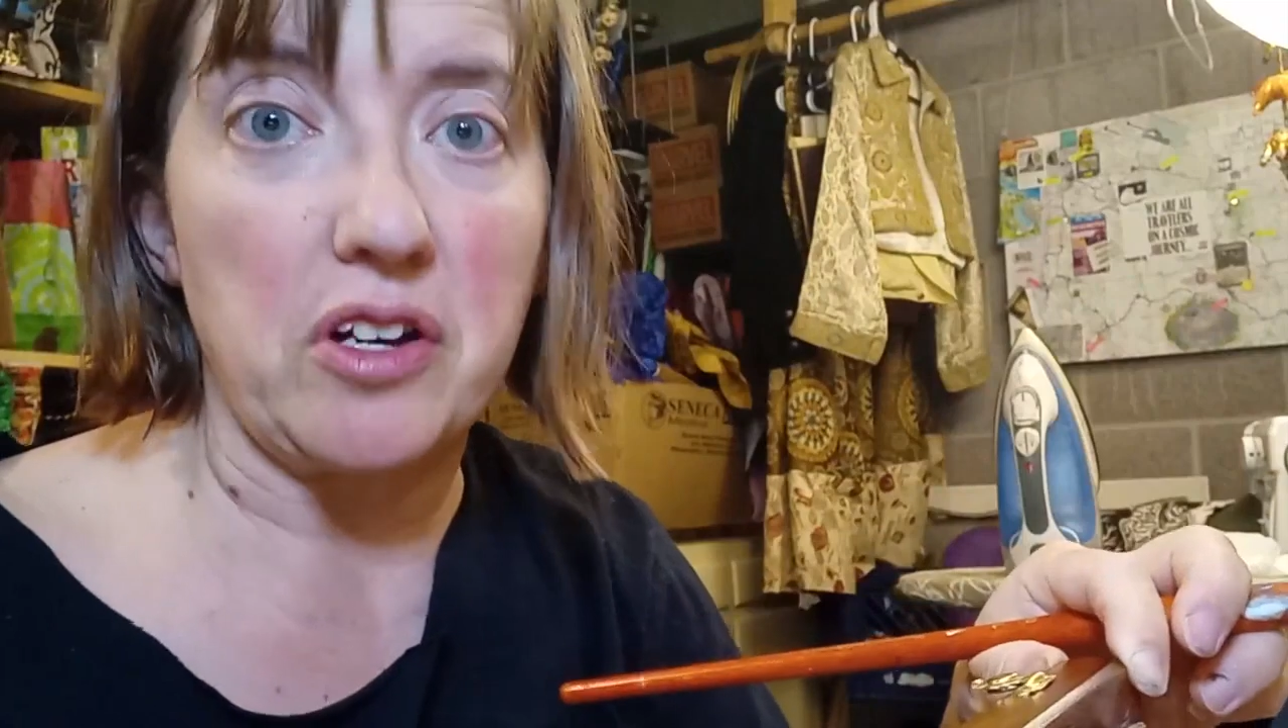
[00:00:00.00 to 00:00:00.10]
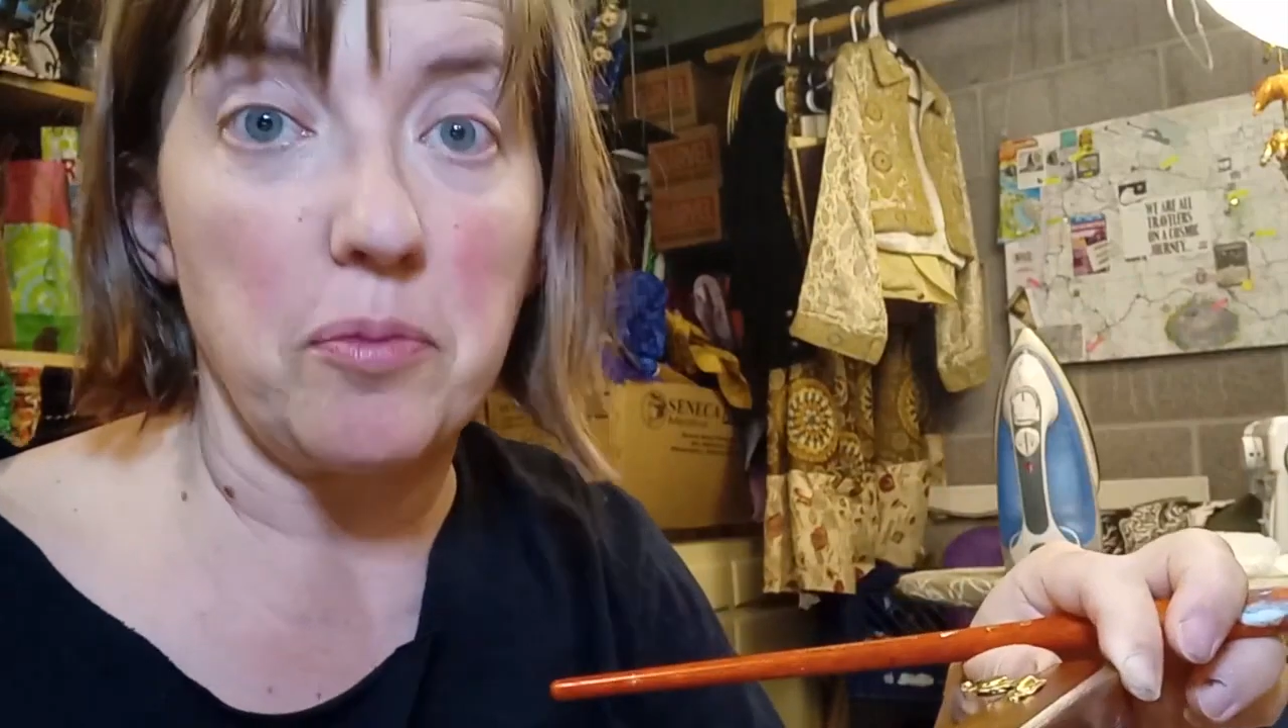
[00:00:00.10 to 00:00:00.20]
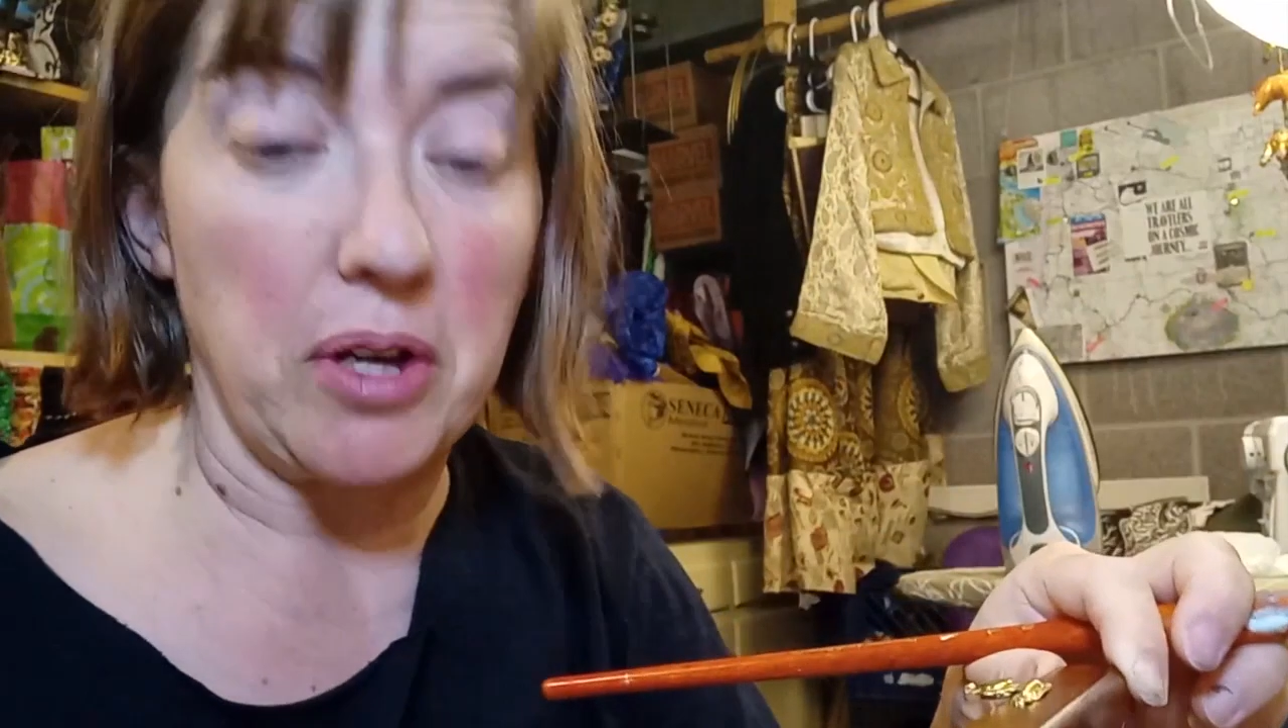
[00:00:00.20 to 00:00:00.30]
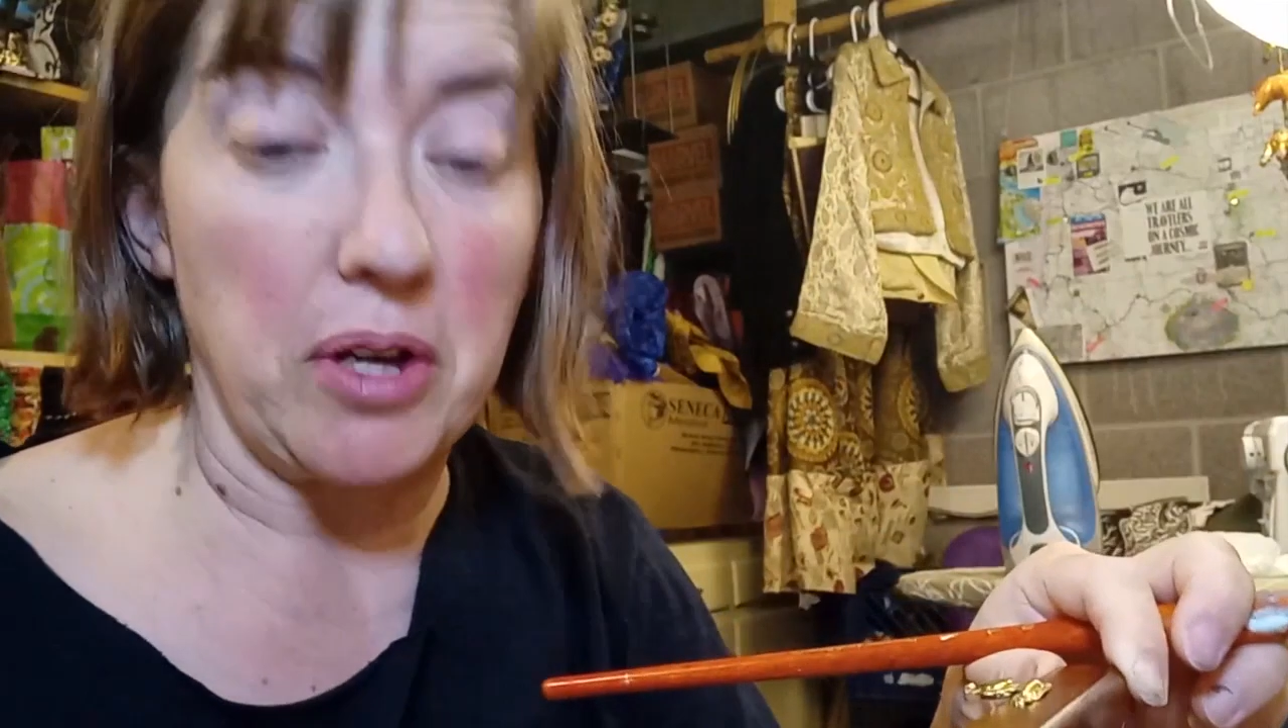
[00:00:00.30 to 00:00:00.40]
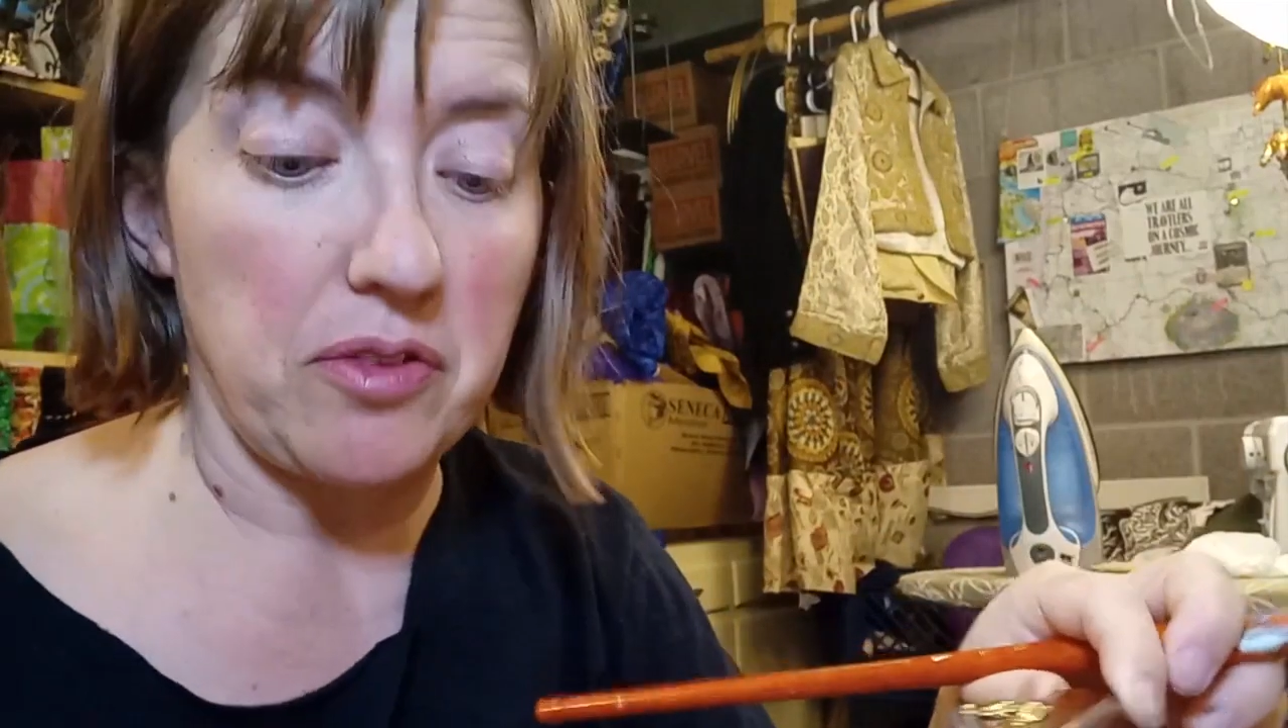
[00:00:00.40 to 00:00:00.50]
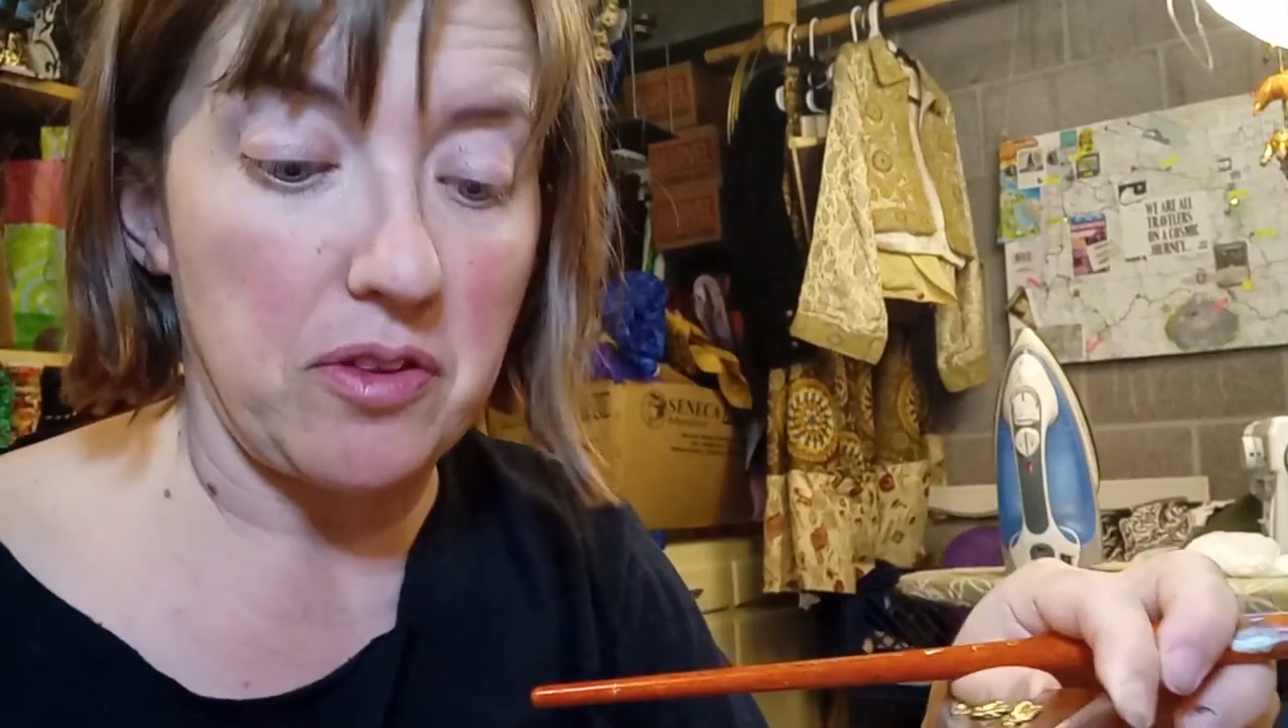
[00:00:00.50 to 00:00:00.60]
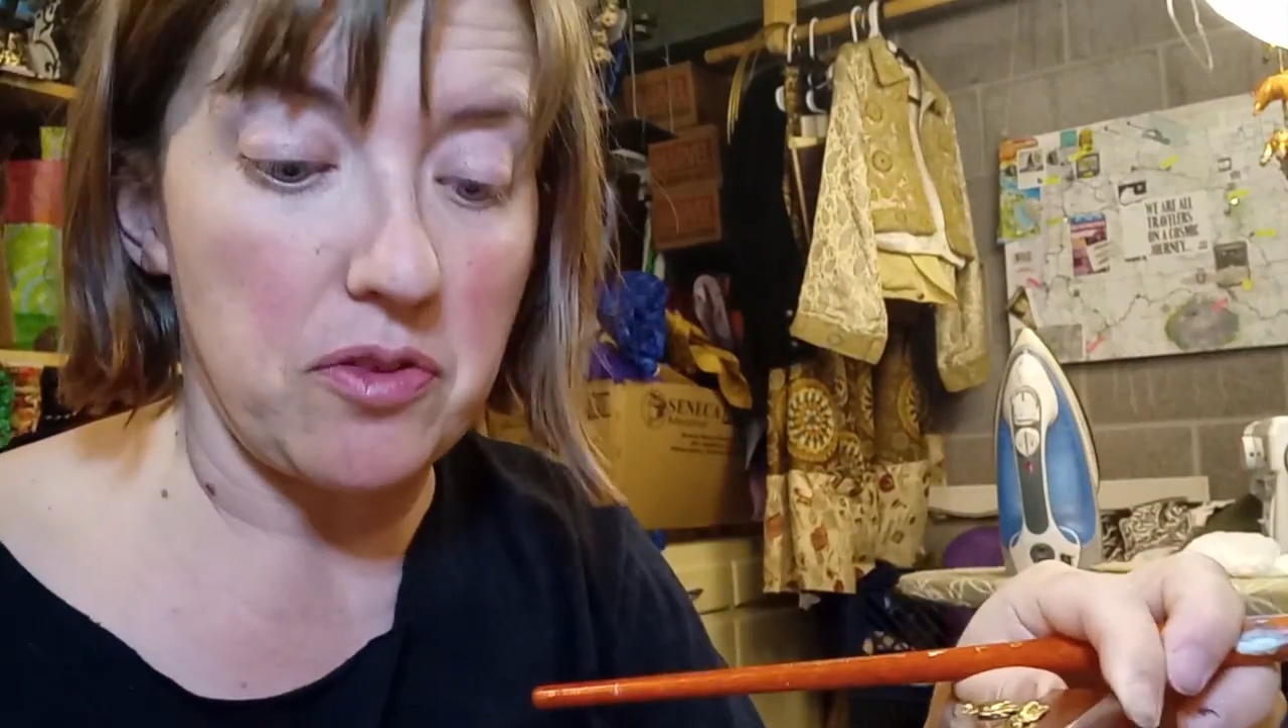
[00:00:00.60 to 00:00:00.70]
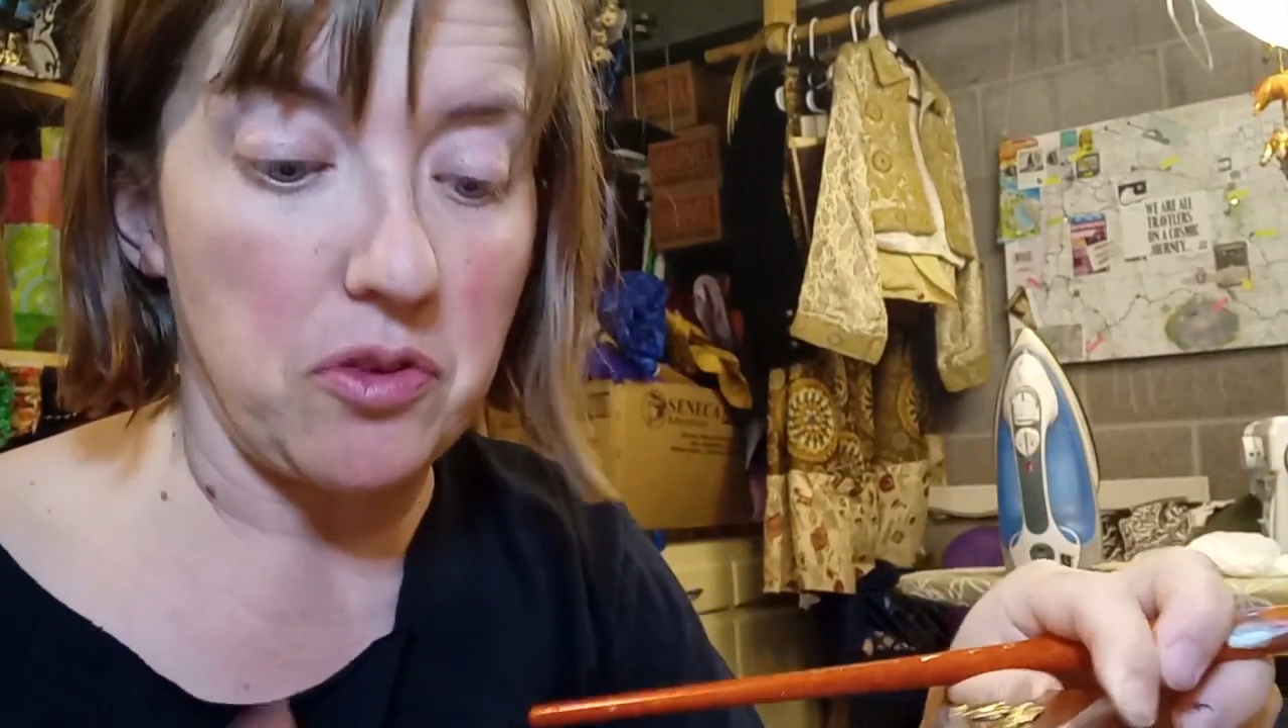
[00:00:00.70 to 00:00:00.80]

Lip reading: cigar boxes.